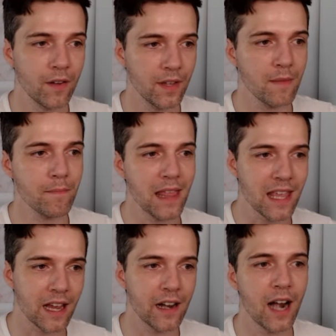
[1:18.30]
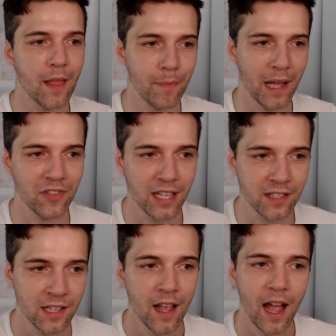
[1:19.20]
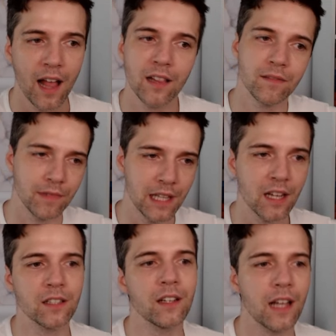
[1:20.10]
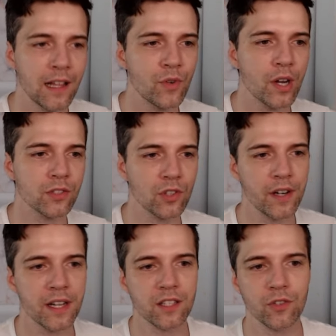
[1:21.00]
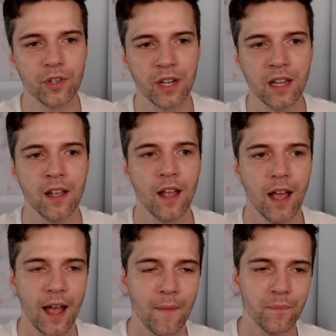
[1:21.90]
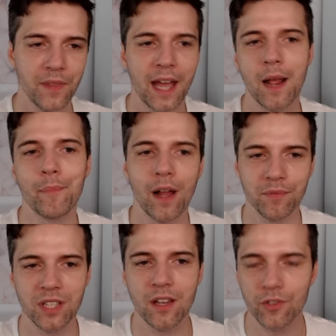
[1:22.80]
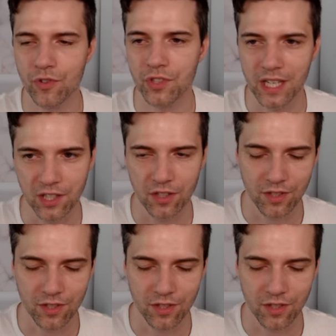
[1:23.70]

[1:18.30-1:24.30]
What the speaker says: in Medicare Advantage and legal and regulatory scrutiny and that abrupt CEO transition.